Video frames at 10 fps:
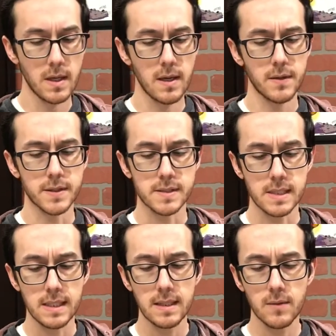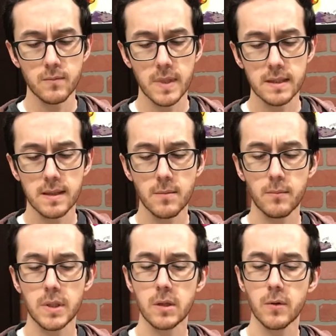The scene that met them
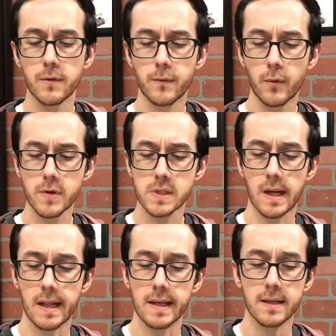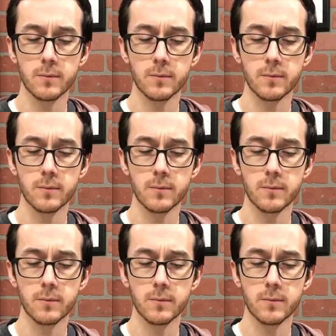below the fourth skylight